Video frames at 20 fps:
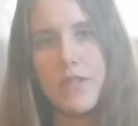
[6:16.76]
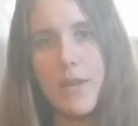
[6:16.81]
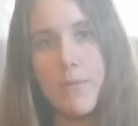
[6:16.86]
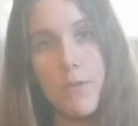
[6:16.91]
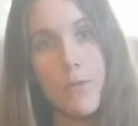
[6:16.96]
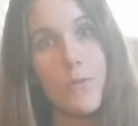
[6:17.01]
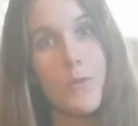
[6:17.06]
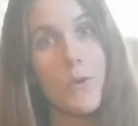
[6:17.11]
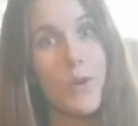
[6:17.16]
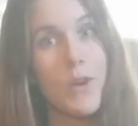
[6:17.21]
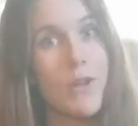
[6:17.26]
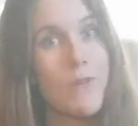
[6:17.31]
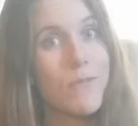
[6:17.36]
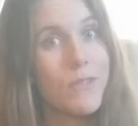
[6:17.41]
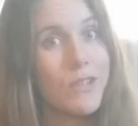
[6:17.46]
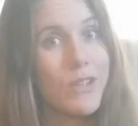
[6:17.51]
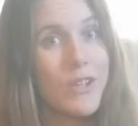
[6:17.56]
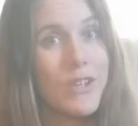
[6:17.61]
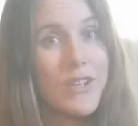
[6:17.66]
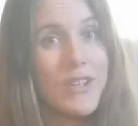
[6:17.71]
of what I've
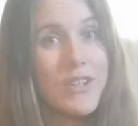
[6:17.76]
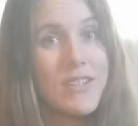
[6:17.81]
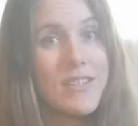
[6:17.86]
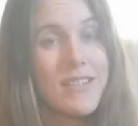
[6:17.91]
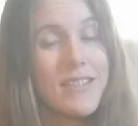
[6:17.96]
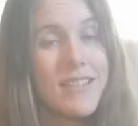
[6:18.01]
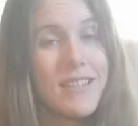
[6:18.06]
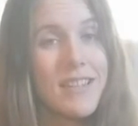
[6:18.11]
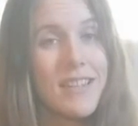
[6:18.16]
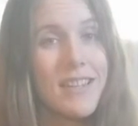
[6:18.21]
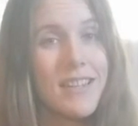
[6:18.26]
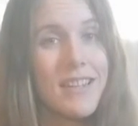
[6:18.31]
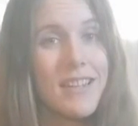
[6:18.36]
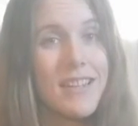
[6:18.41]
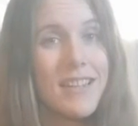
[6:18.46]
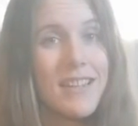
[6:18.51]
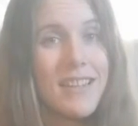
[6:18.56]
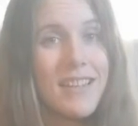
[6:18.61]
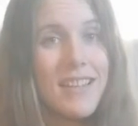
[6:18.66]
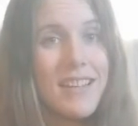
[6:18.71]
learned.
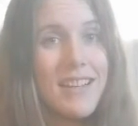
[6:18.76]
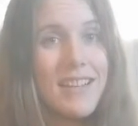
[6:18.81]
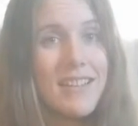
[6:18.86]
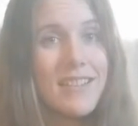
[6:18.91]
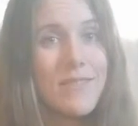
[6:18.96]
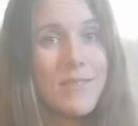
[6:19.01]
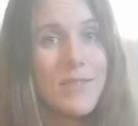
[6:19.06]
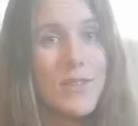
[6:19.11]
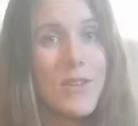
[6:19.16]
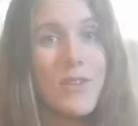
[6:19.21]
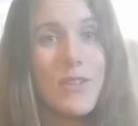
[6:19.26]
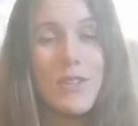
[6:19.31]
So